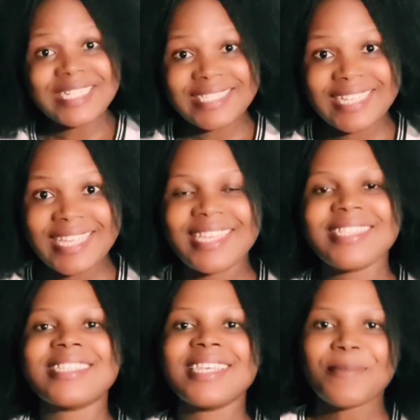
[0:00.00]
which
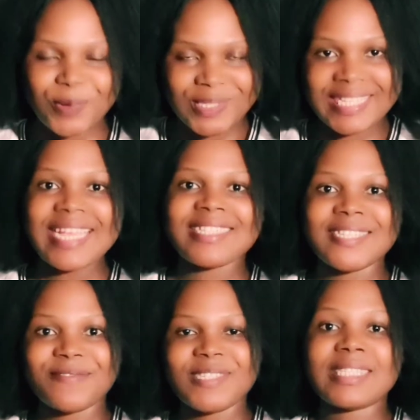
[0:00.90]
is
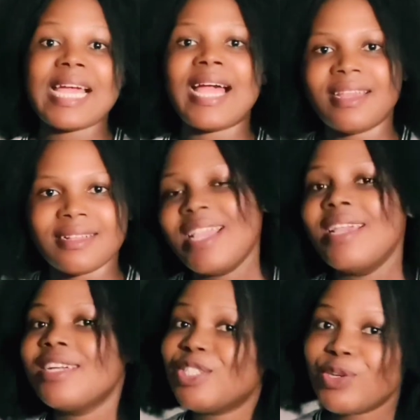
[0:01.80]
protective style.
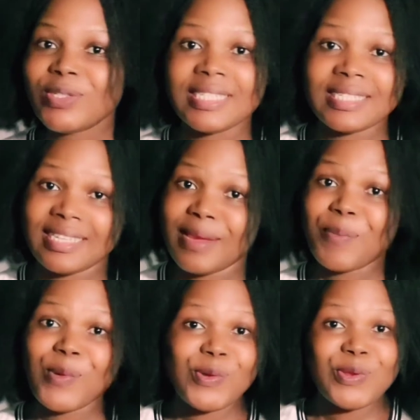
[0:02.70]
Don't just
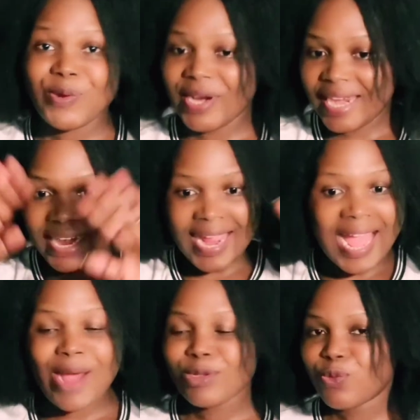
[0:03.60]
keep on your
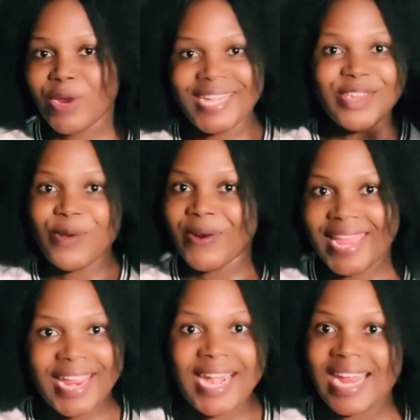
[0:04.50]
hair out, wearing
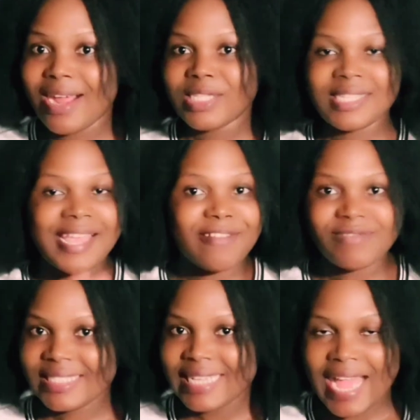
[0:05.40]
your hair out
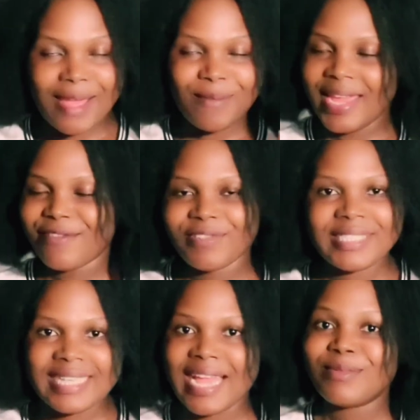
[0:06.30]
every time.
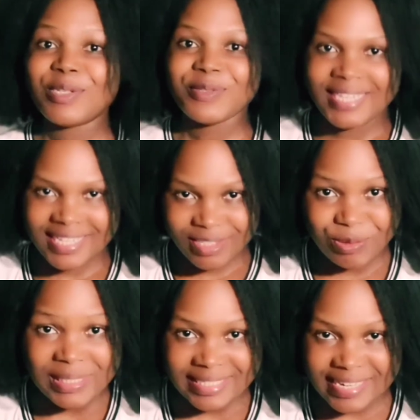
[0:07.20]
No,
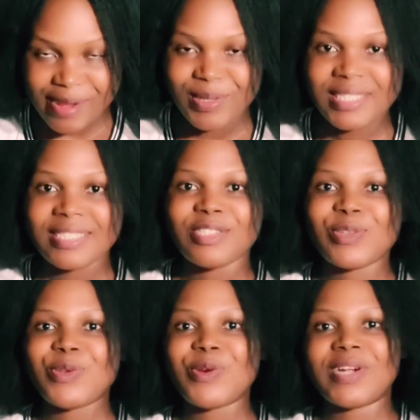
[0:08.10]
that's really
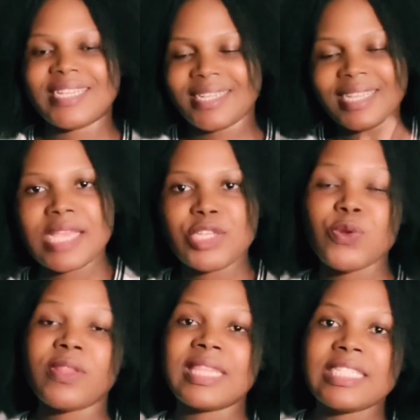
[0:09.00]
damaging to your hair. Make
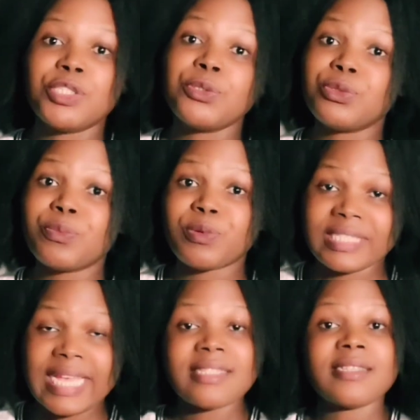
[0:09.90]
sure that you do
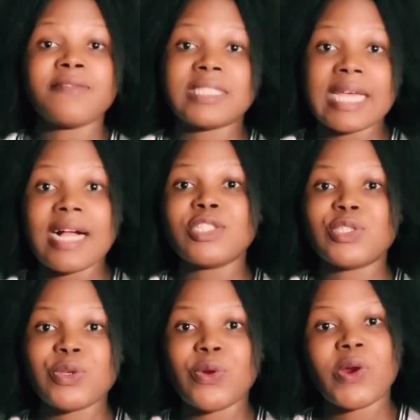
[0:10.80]
protective
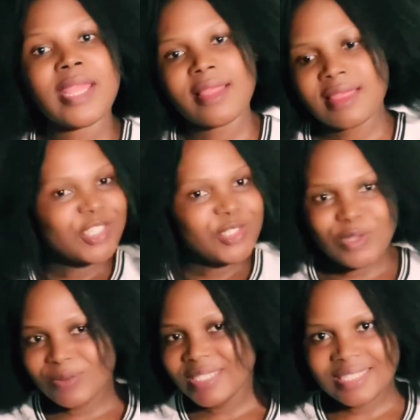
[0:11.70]
style to your hair.
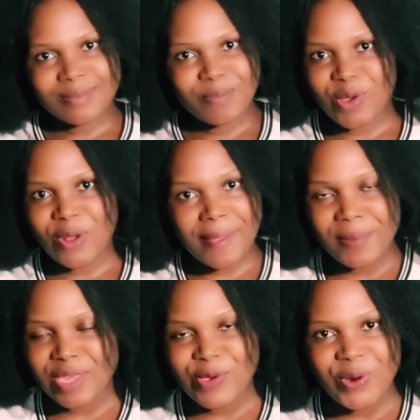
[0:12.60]
Don't just be
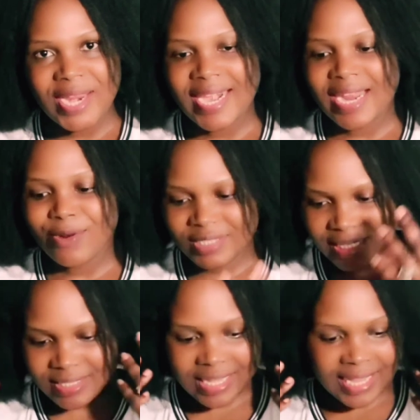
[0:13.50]
keeping your hair
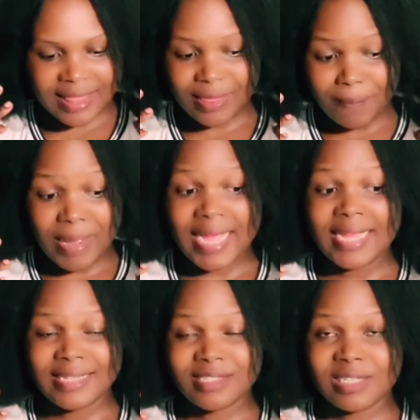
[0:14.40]
out just like
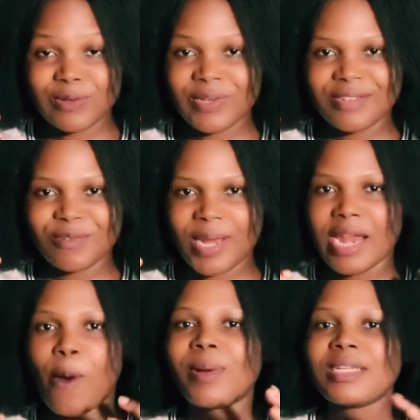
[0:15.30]
mine is looking
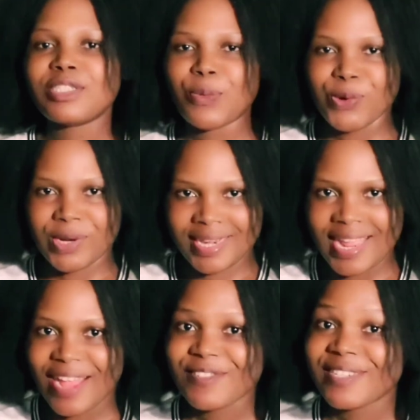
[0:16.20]
right now. But don't
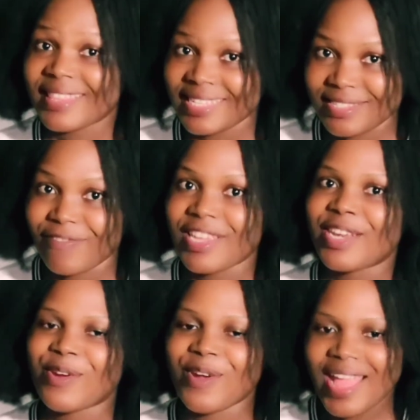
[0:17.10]
worry, after this
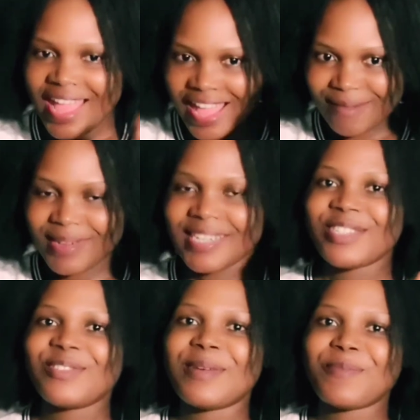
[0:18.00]
video I'm
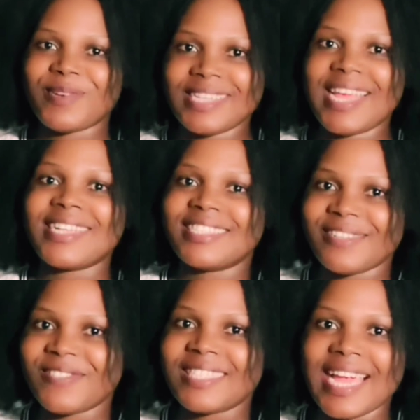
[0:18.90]
gonna do a
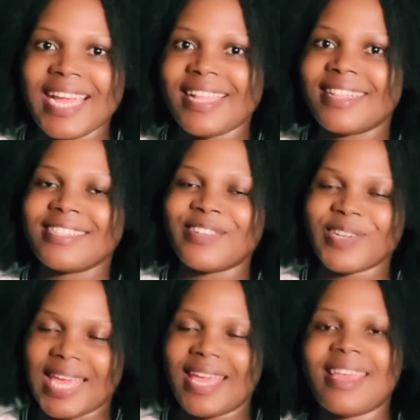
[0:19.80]
protective style.
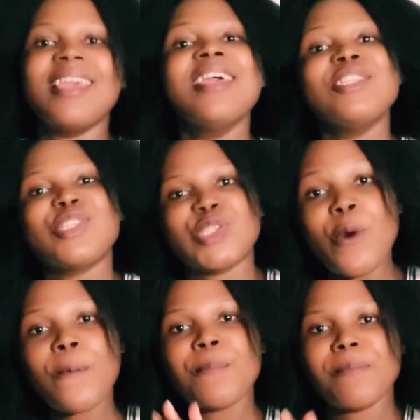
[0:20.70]
Okay,
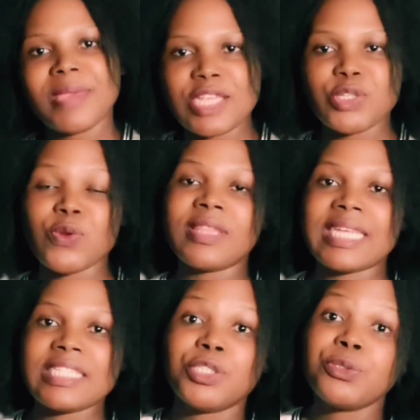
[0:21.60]
so make sure
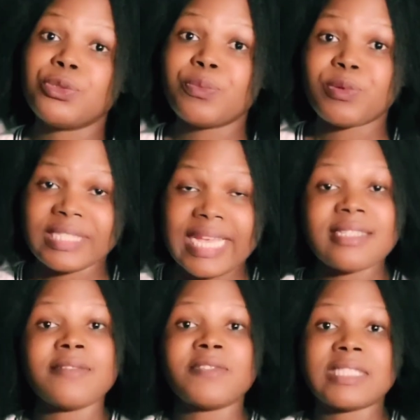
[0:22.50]
that you do
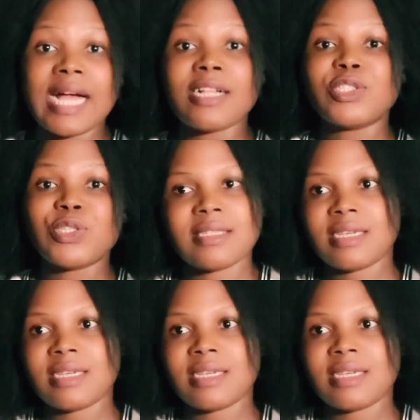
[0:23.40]
protective style.